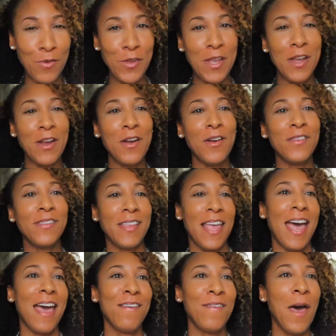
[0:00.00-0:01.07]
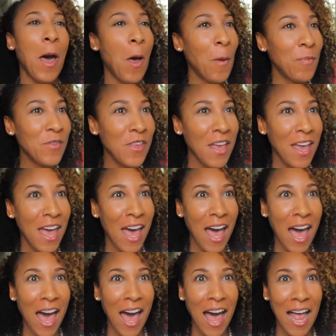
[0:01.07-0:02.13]
years. I've helped
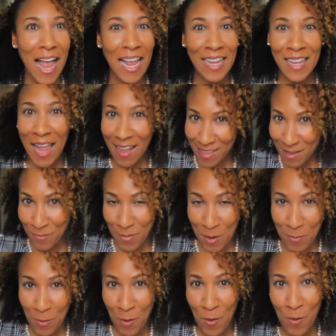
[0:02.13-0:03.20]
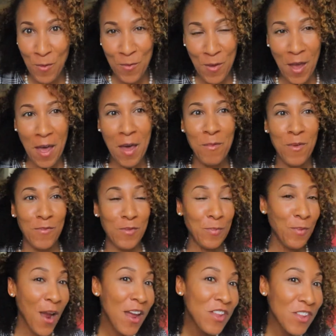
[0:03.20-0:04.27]
lots of people with
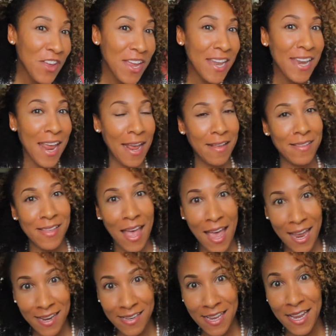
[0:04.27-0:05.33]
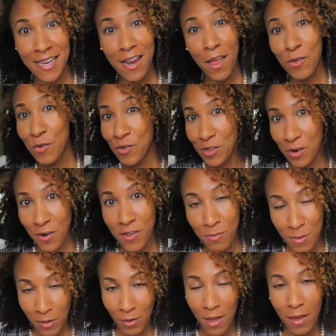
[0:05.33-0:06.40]
depression, anxiety, and other serious
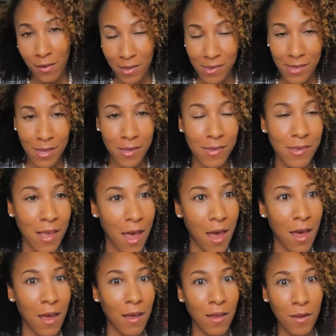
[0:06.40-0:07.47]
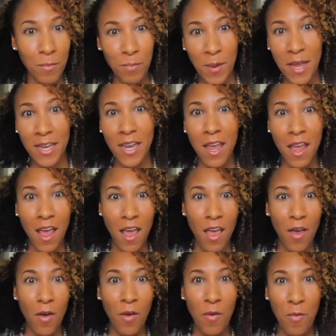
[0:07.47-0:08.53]
mental illnesses. But
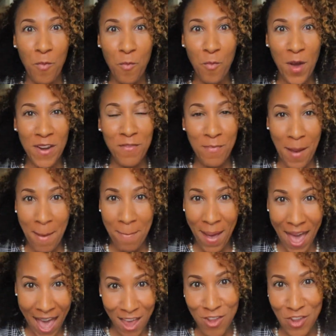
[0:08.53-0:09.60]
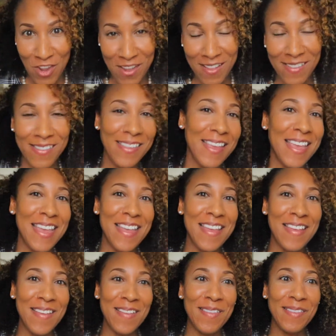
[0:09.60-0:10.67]
one of my passions
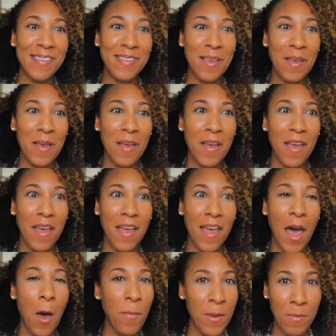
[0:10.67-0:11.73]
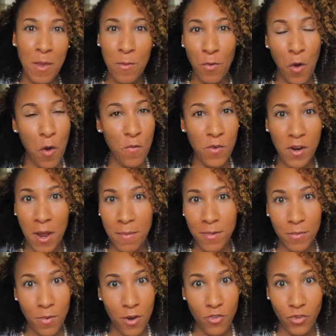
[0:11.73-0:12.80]
is helping people overcome
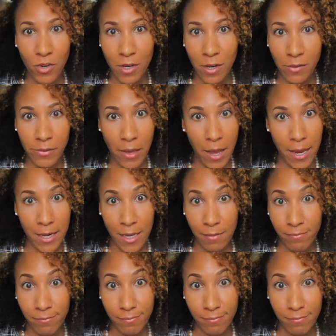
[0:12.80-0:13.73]
depression and anxiety,